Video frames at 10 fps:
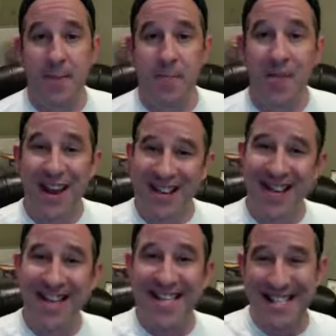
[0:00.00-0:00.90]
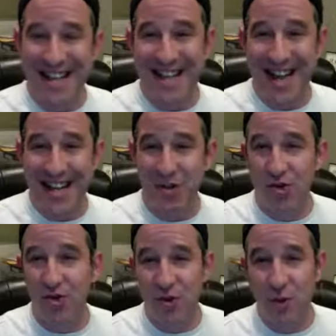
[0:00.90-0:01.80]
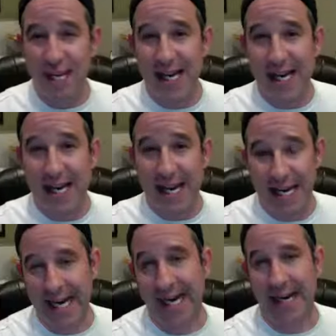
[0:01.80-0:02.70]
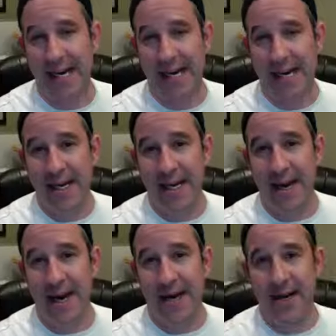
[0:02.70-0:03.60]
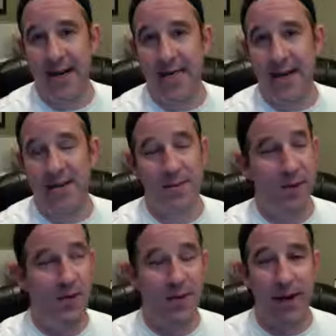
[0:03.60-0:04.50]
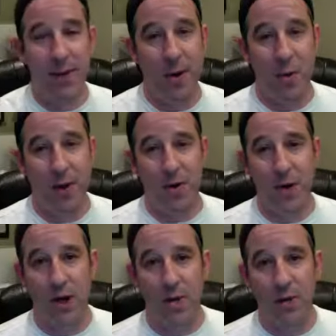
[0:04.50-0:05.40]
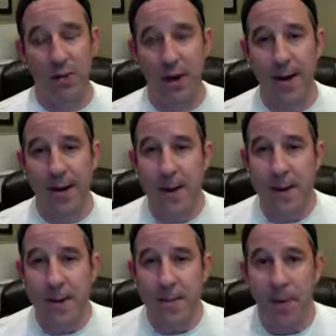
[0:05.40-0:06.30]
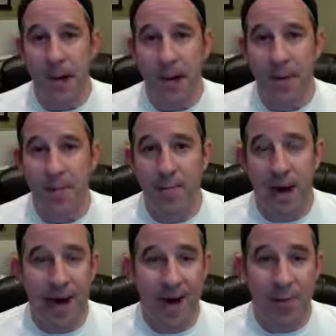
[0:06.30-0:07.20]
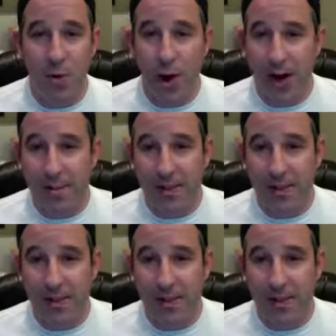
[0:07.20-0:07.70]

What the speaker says: that they see that truly in. And that's the beautiful thing about what you do, right? I am who I am